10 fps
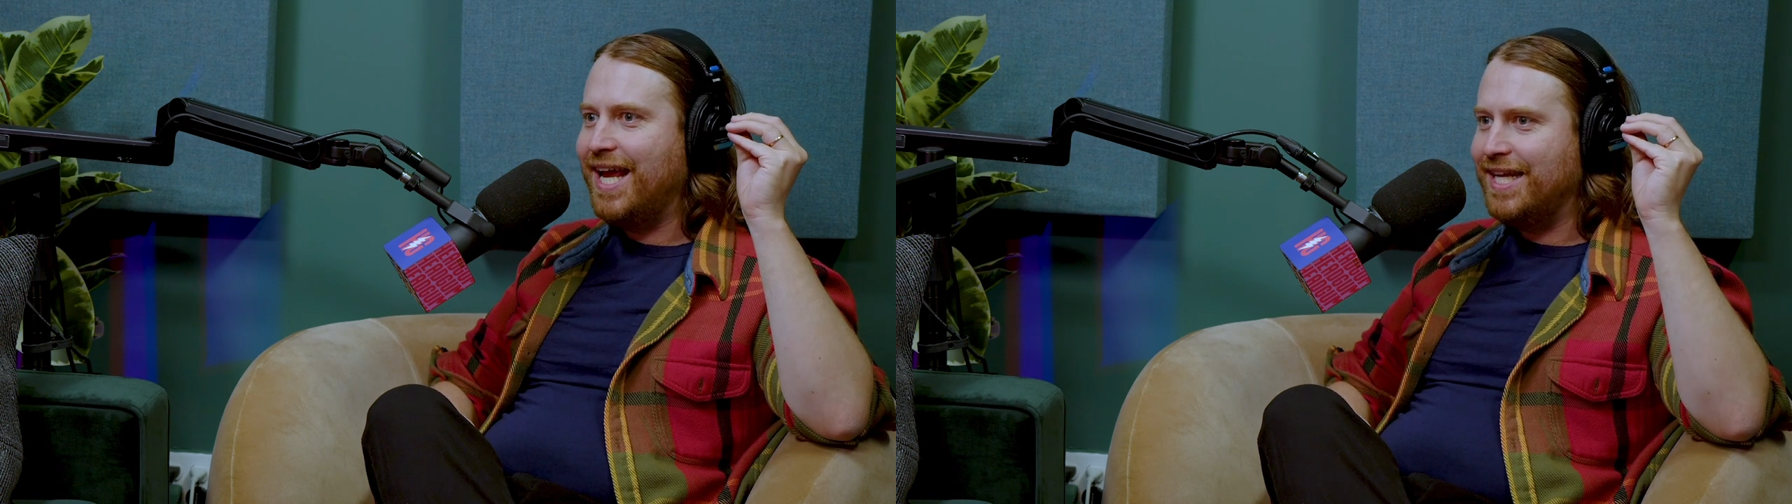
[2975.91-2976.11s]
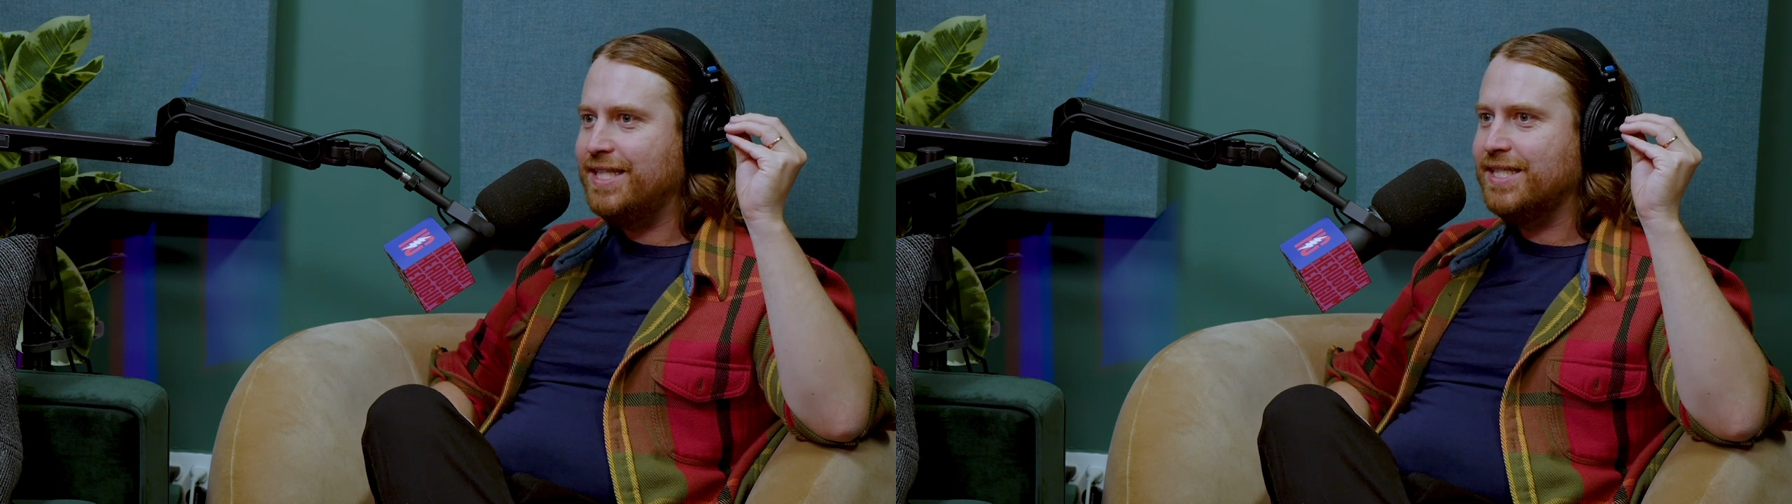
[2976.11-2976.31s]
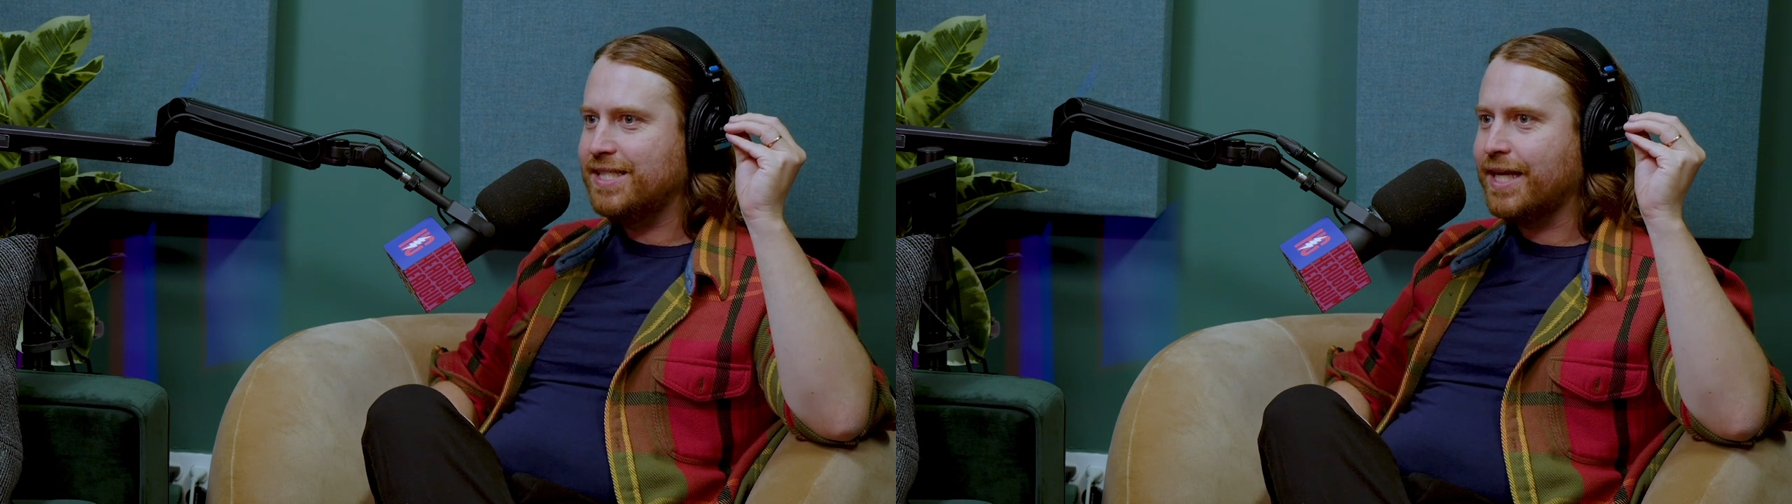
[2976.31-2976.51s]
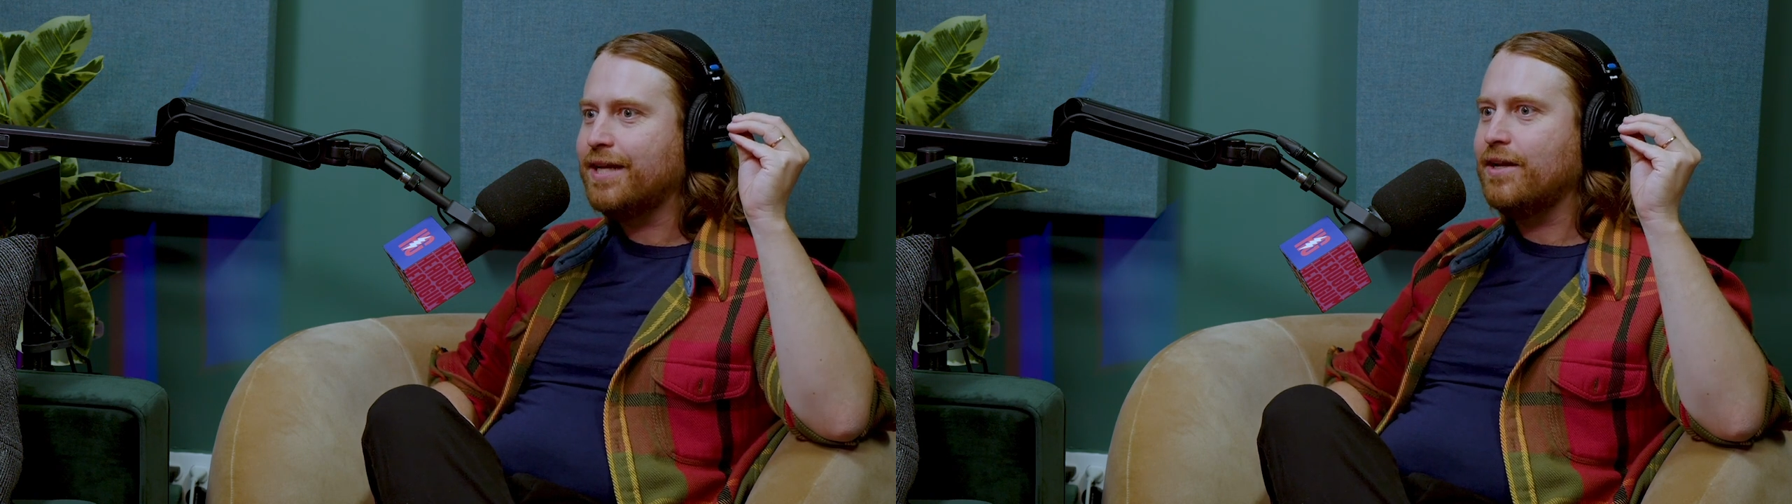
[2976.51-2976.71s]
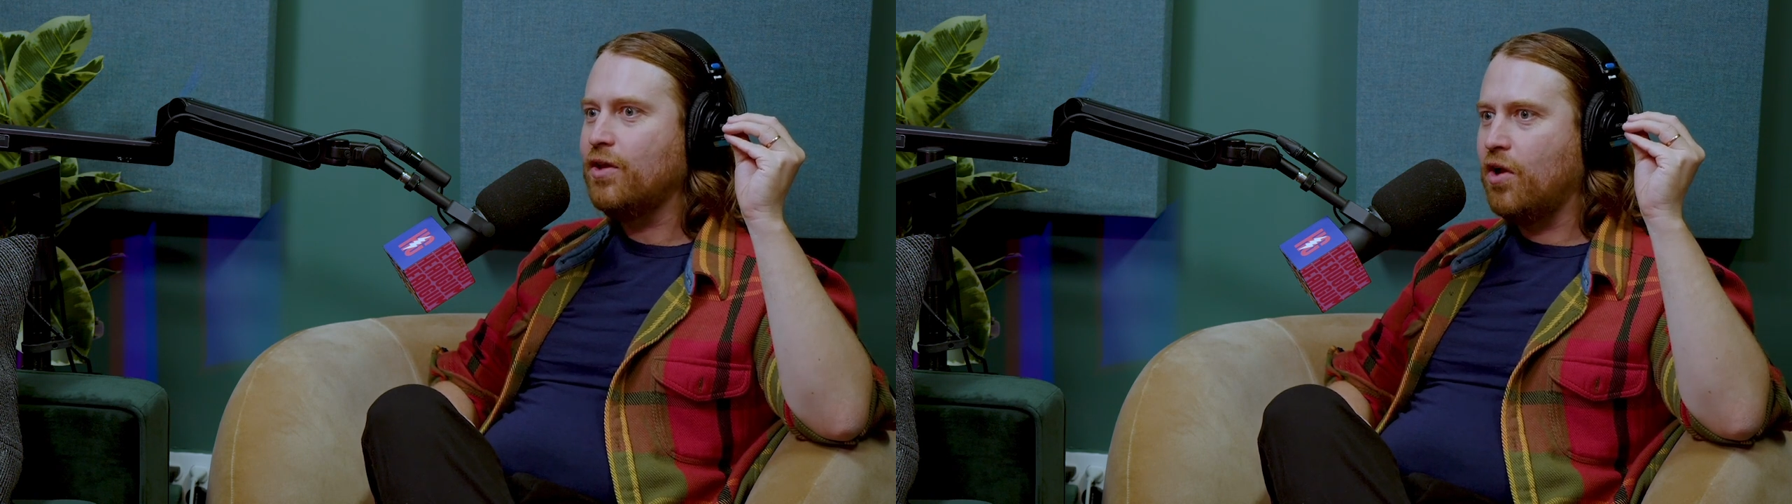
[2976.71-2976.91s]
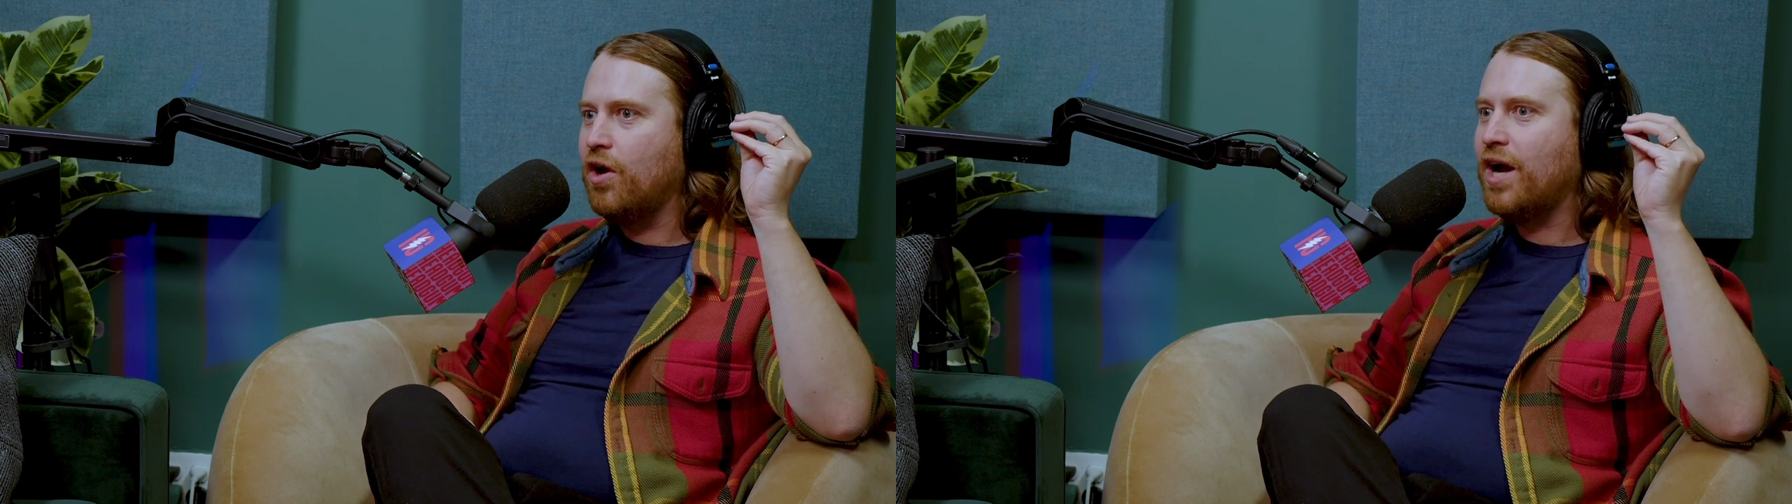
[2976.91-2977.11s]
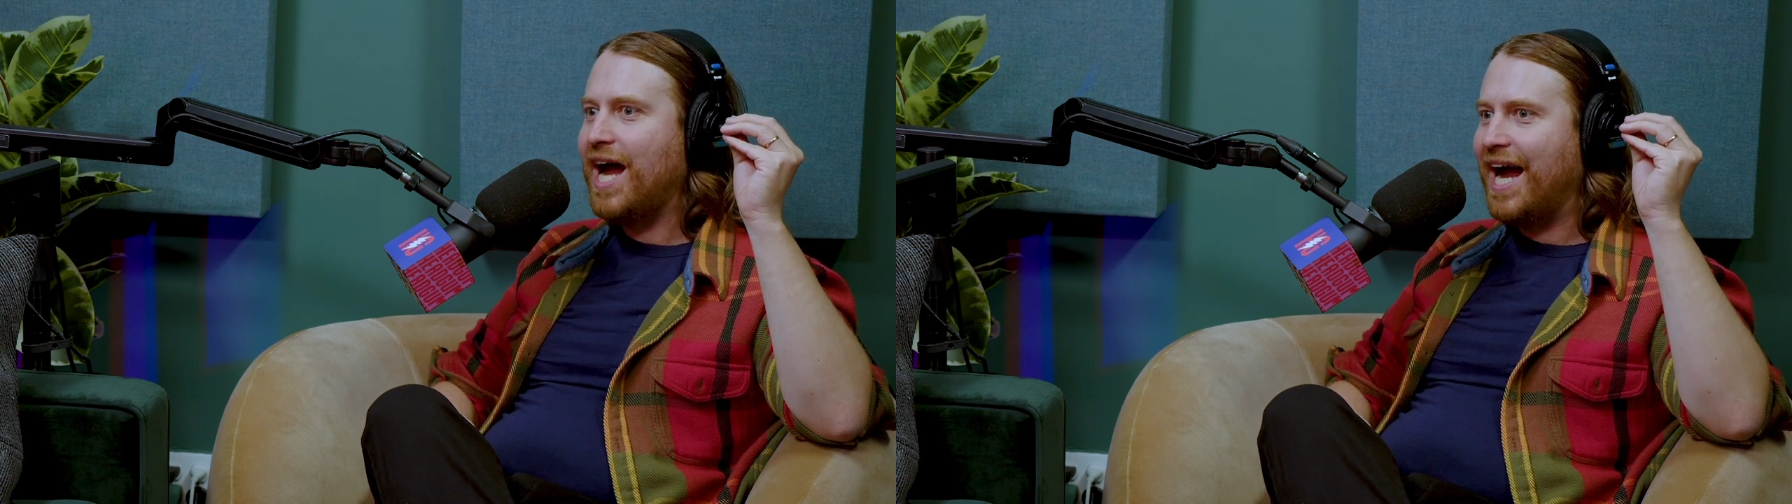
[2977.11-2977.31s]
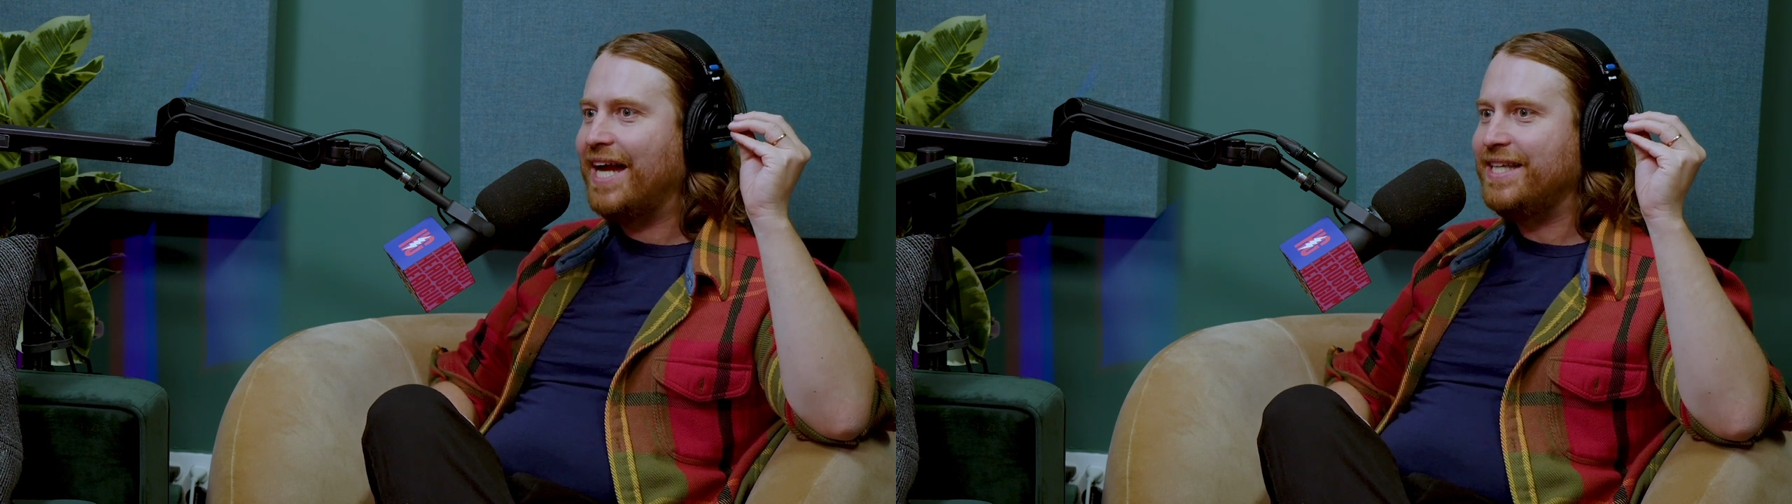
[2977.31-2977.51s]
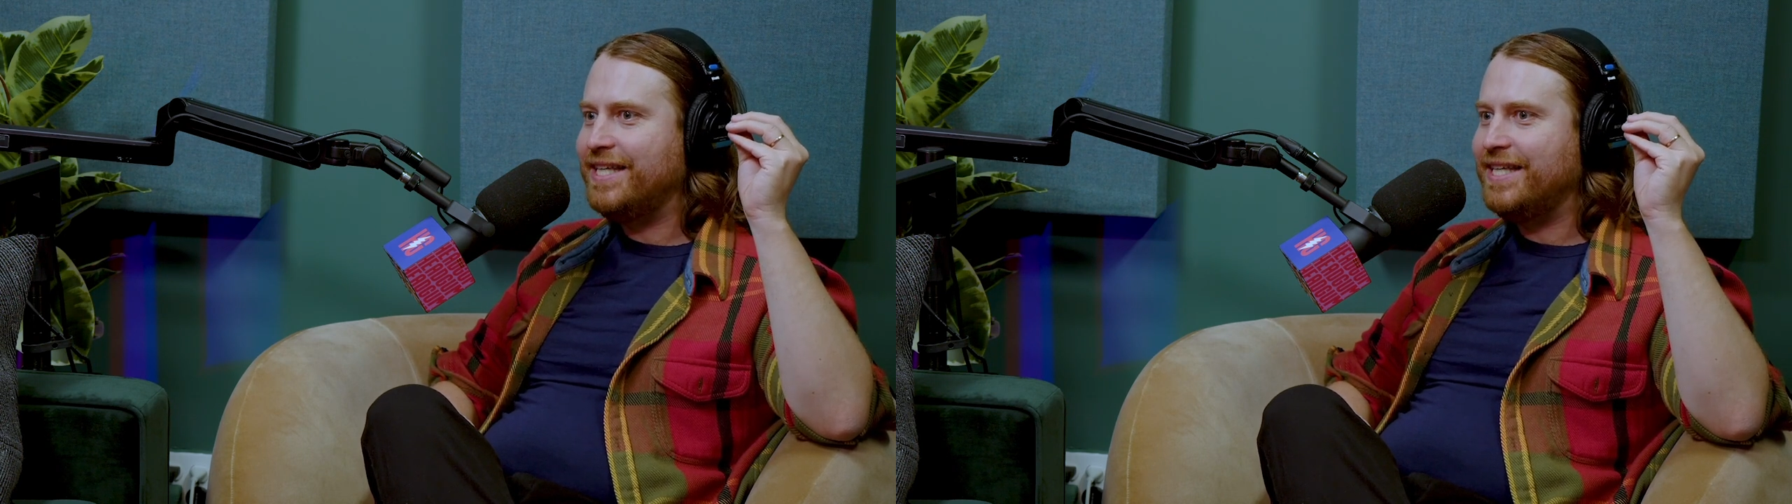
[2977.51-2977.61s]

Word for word: 18 second long high